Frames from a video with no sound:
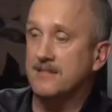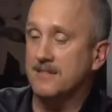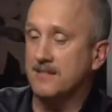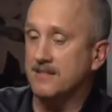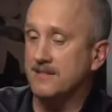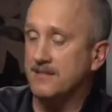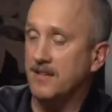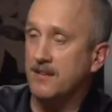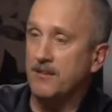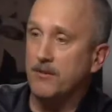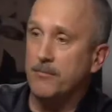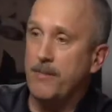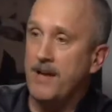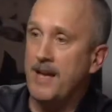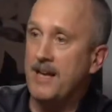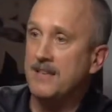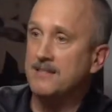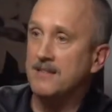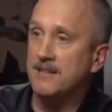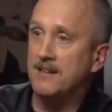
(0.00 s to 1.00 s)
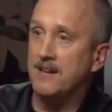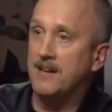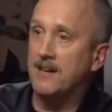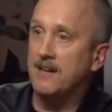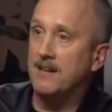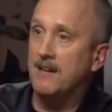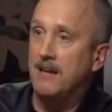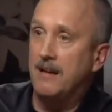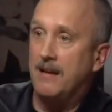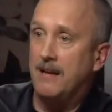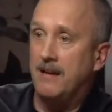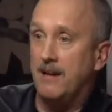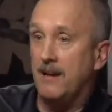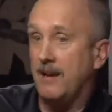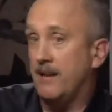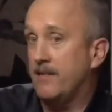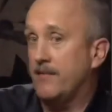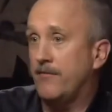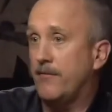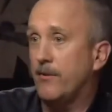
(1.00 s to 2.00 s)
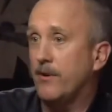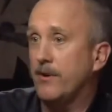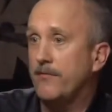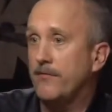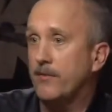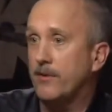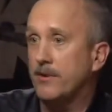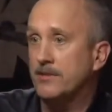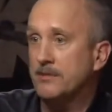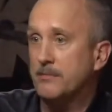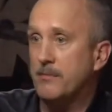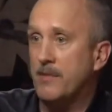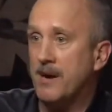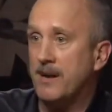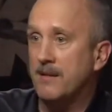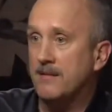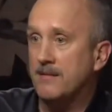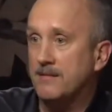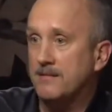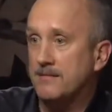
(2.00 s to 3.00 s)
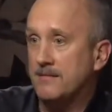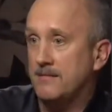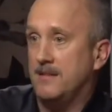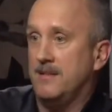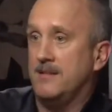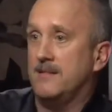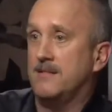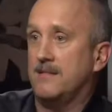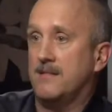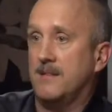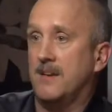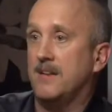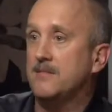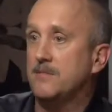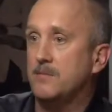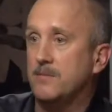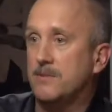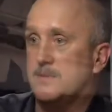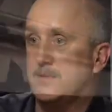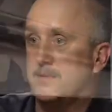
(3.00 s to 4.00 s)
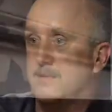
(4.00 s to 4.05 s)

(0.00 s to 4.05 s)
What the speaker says: It's a single pass cut, and on the 44-inch model it cuts